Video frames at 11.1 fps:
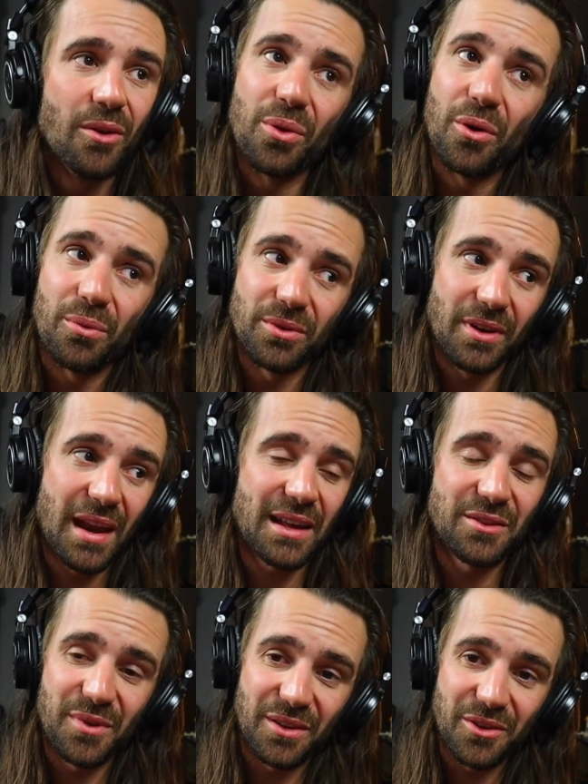Although it was on an
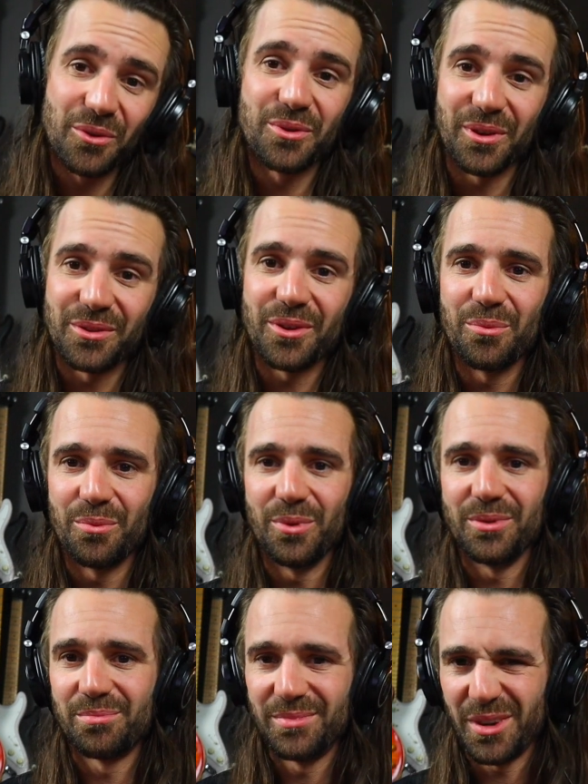Axe-FX Ultra, so it
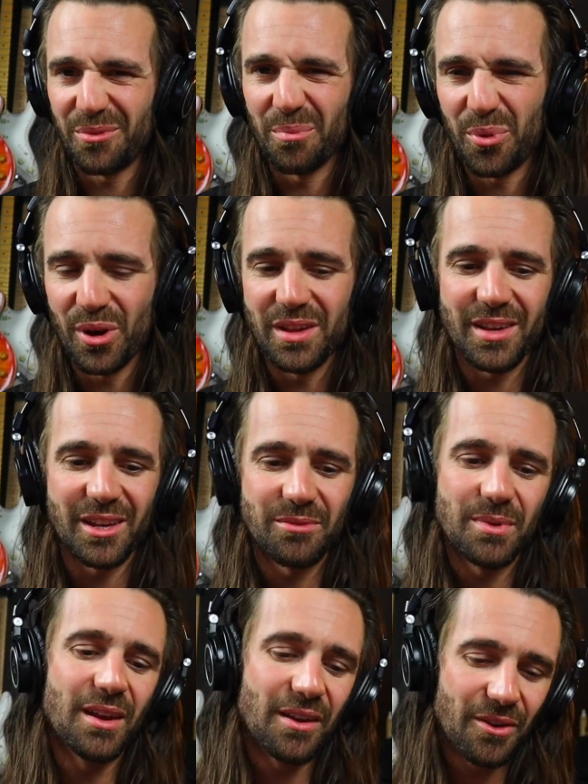was different presets,
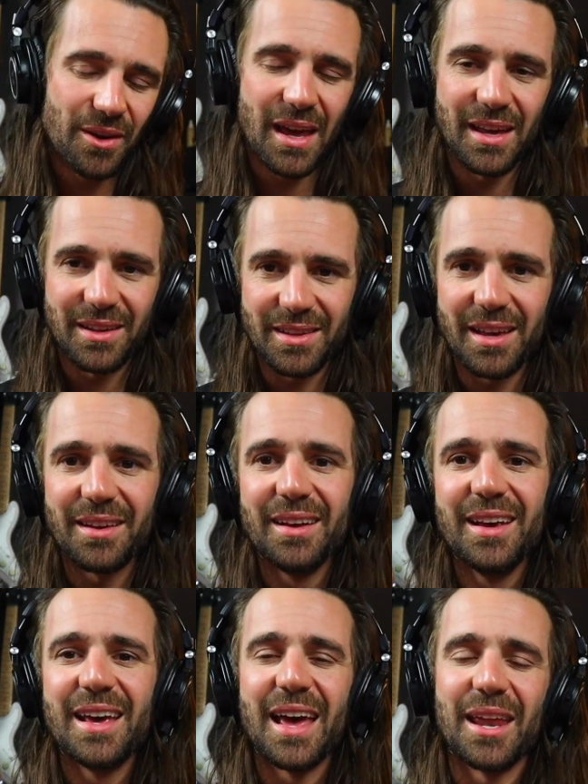but then I got an AX8
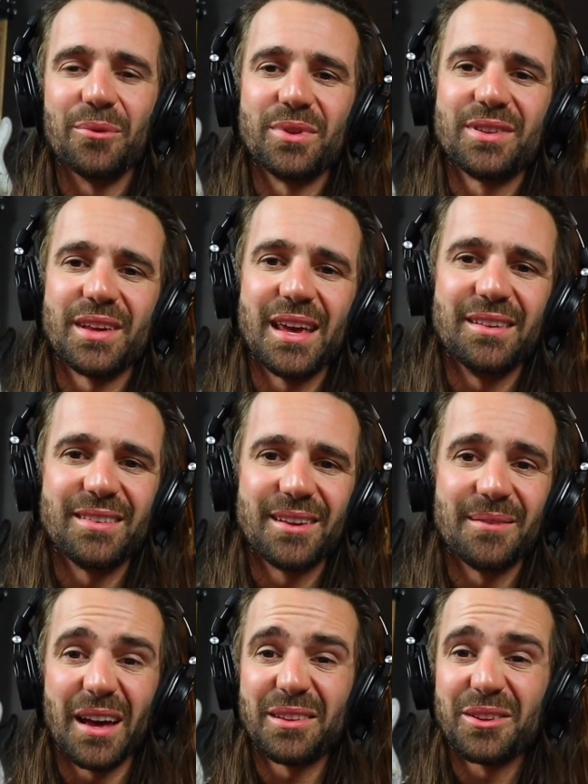and it was scenes,
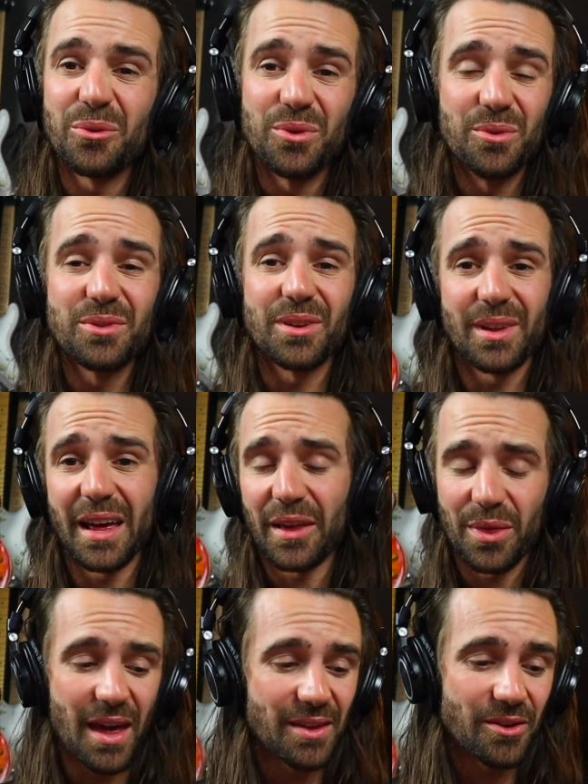and I still use it
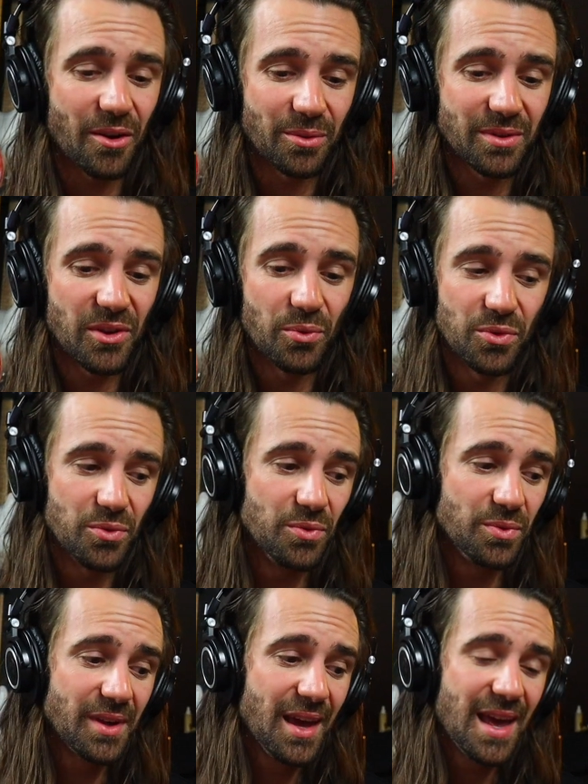like that. I'll still
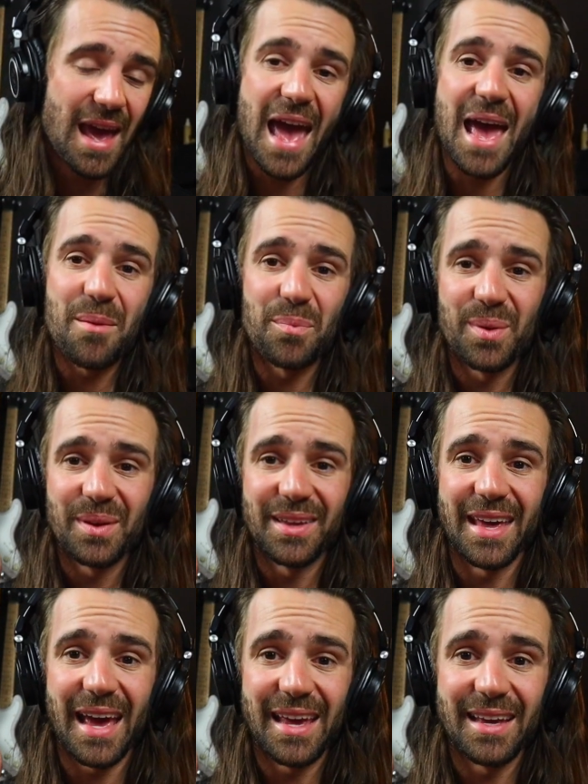use amp
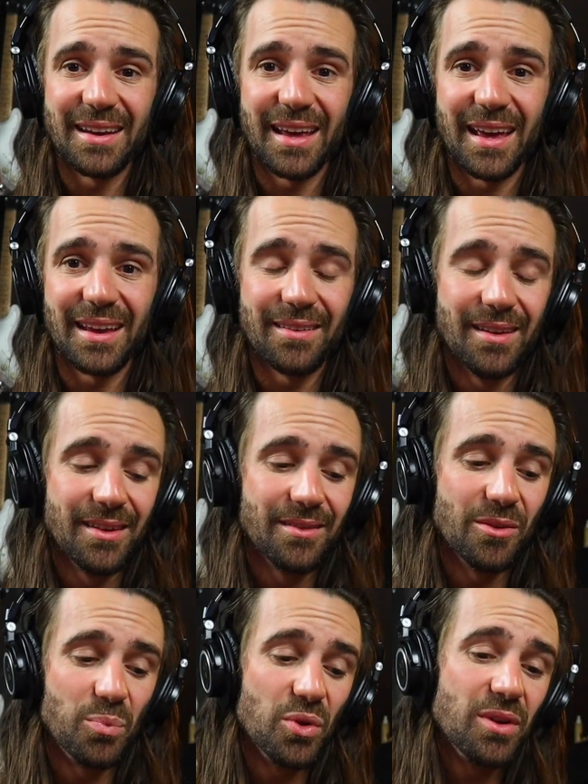gain, and
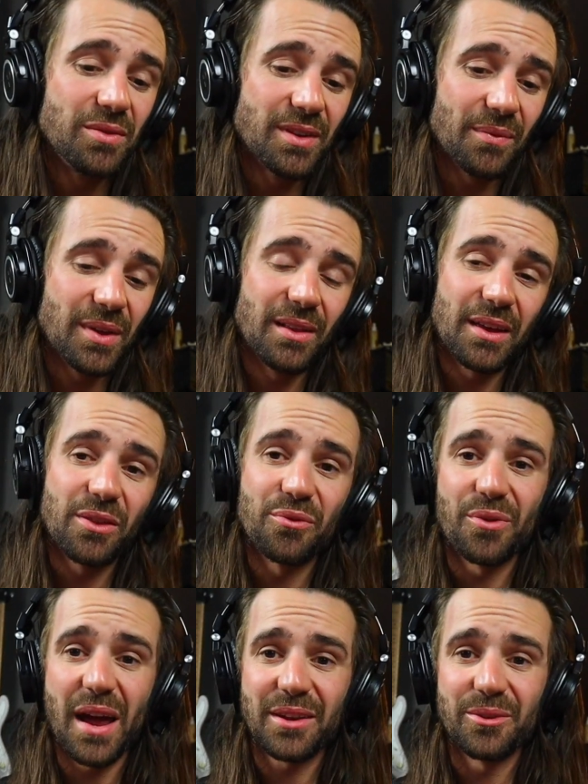the beauty of something like the
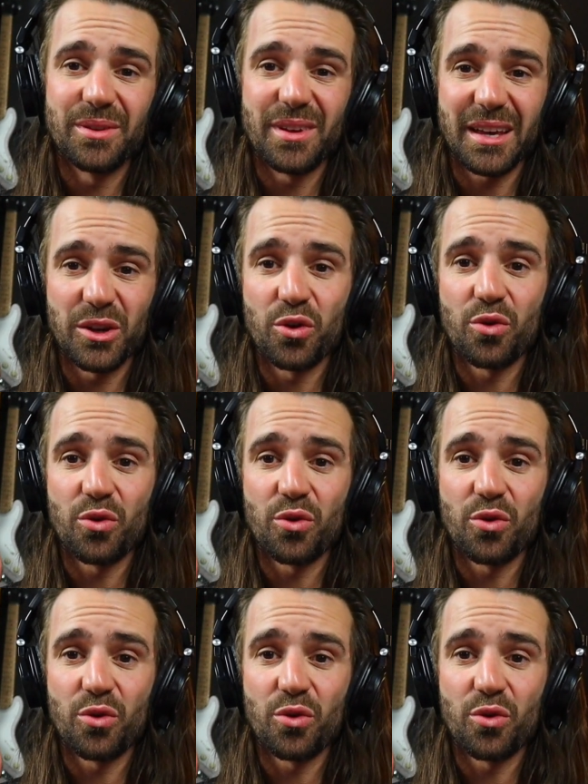Fractal is I can